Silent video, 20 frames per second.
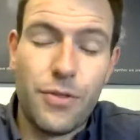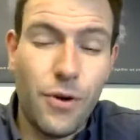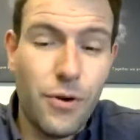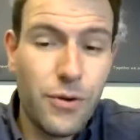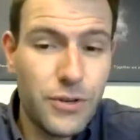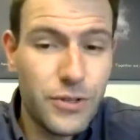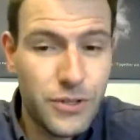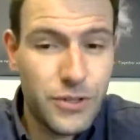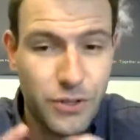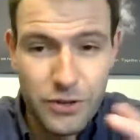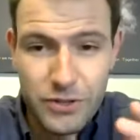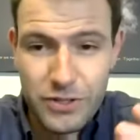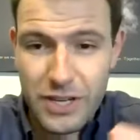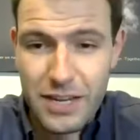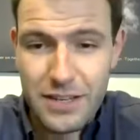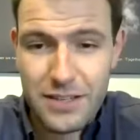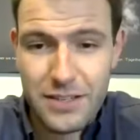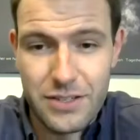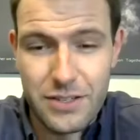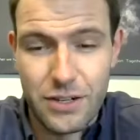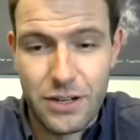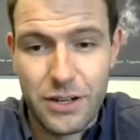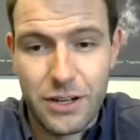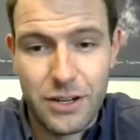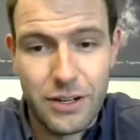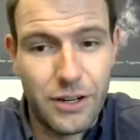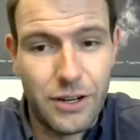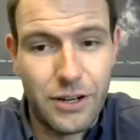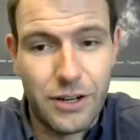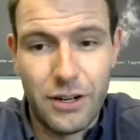Those cases
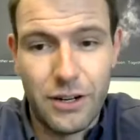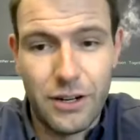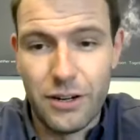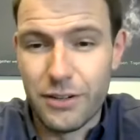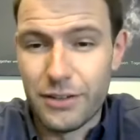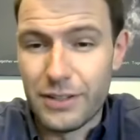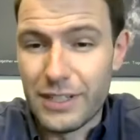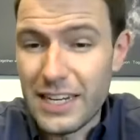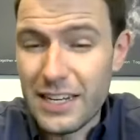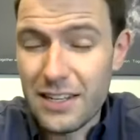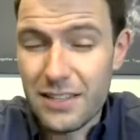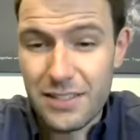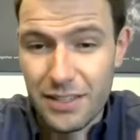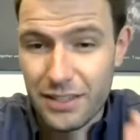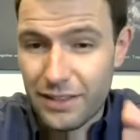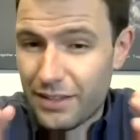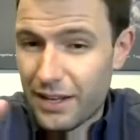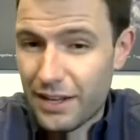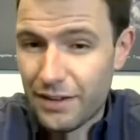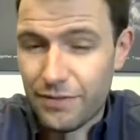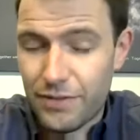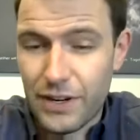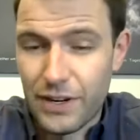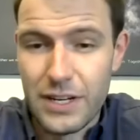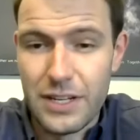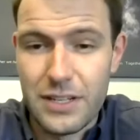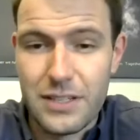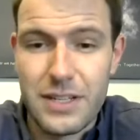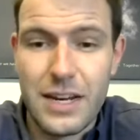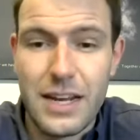are neat and
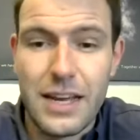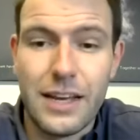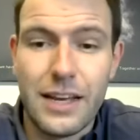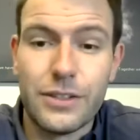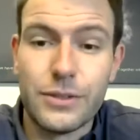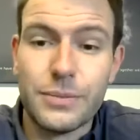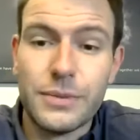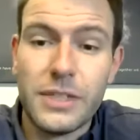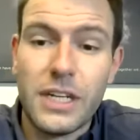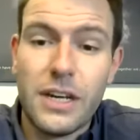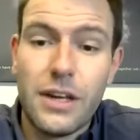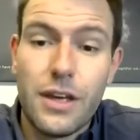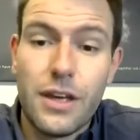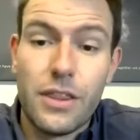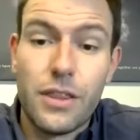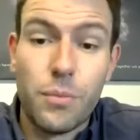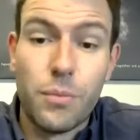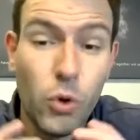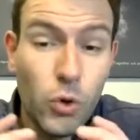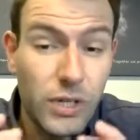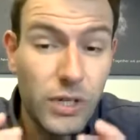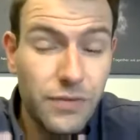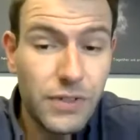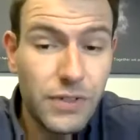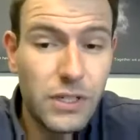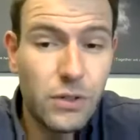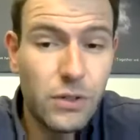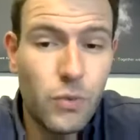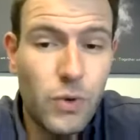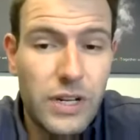very easy to handle. The more
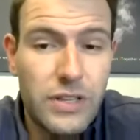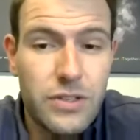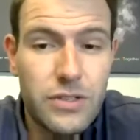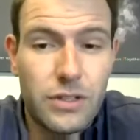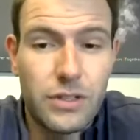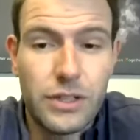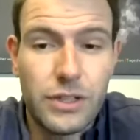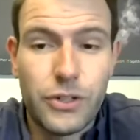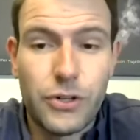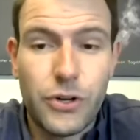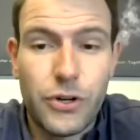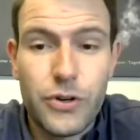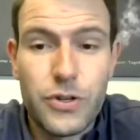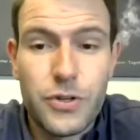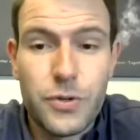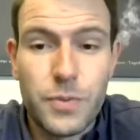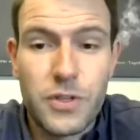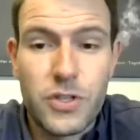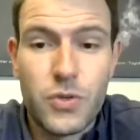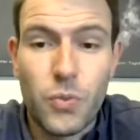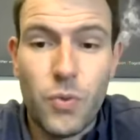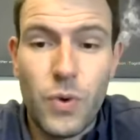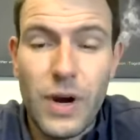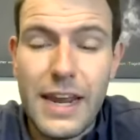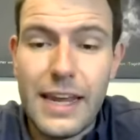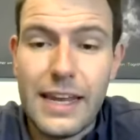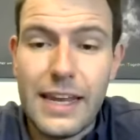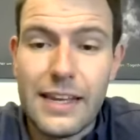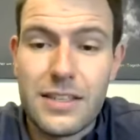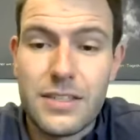difficult ones are encroachments
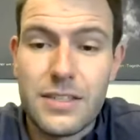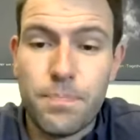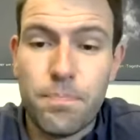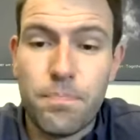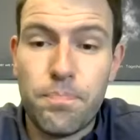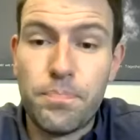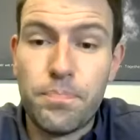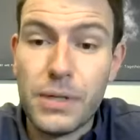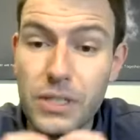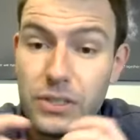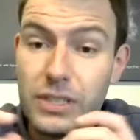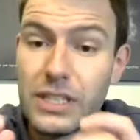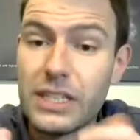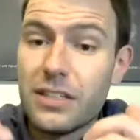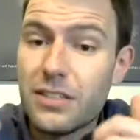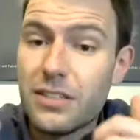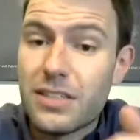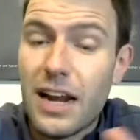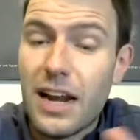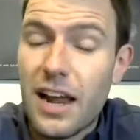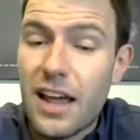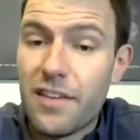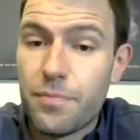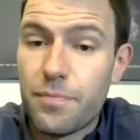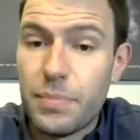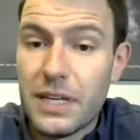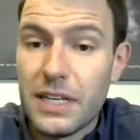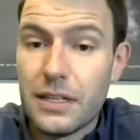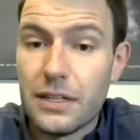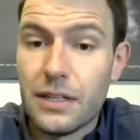where it's buildings that have
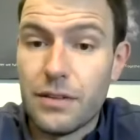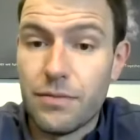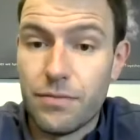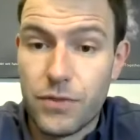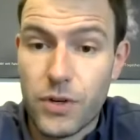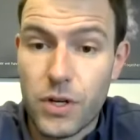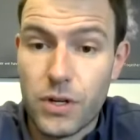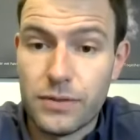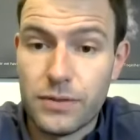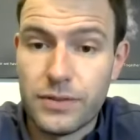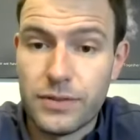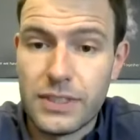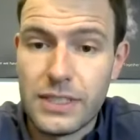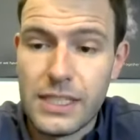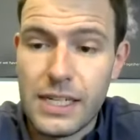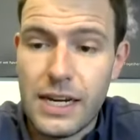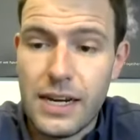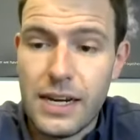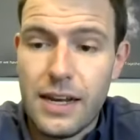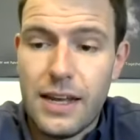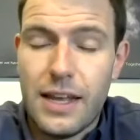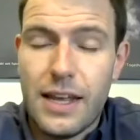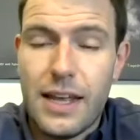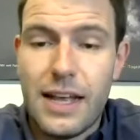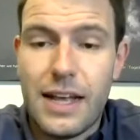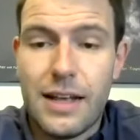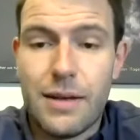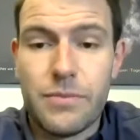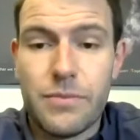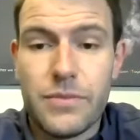been involved.
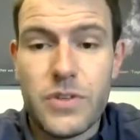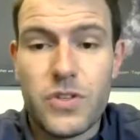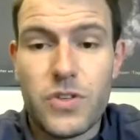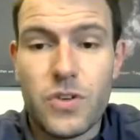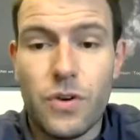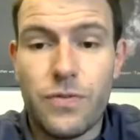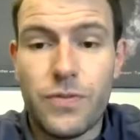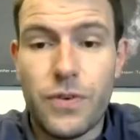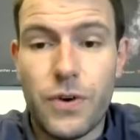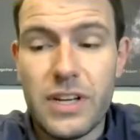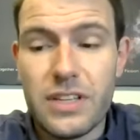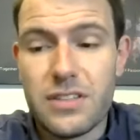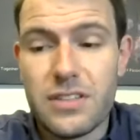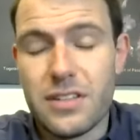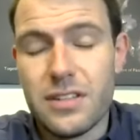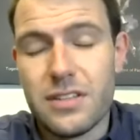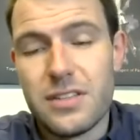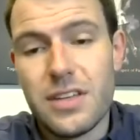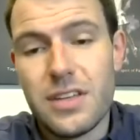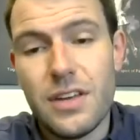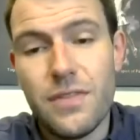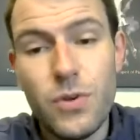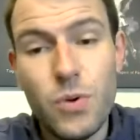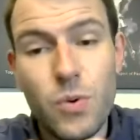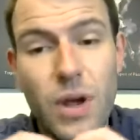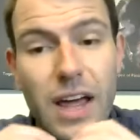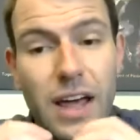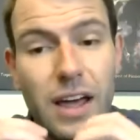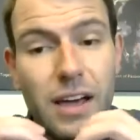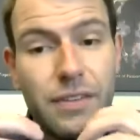So for instance, if
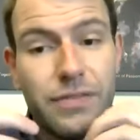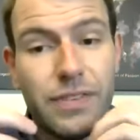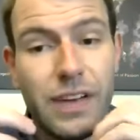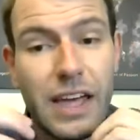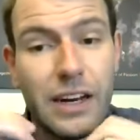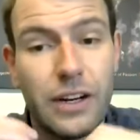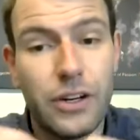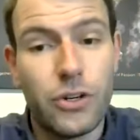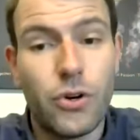you have an